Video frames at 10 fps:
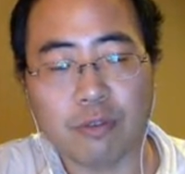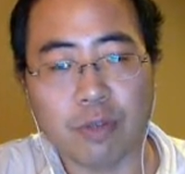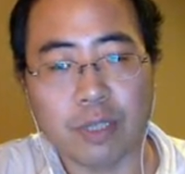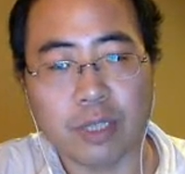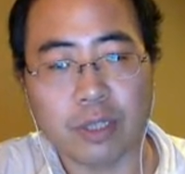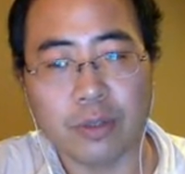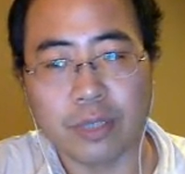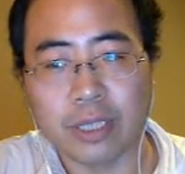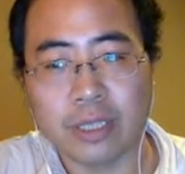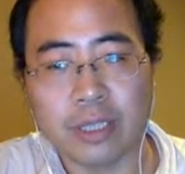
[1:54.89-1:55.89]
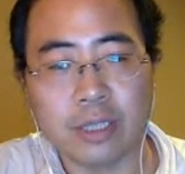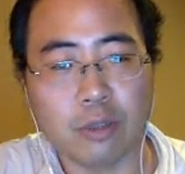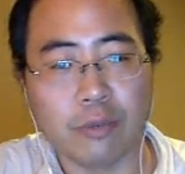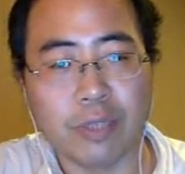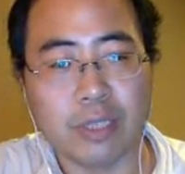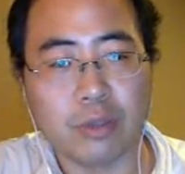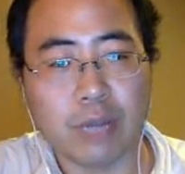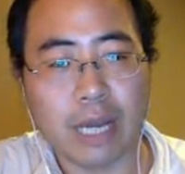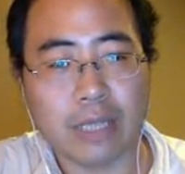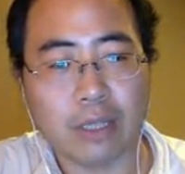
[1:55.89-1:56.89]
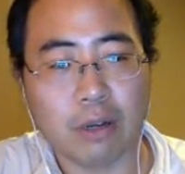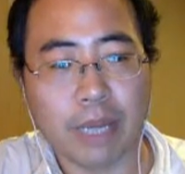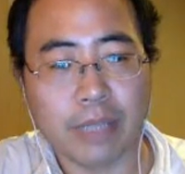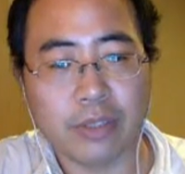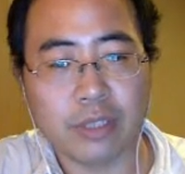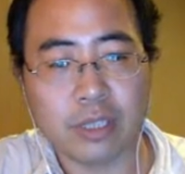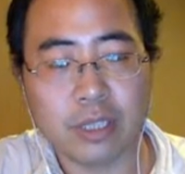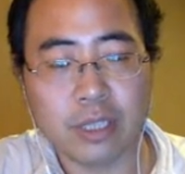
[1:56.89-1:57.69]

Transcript: for the code, so we need to add comments.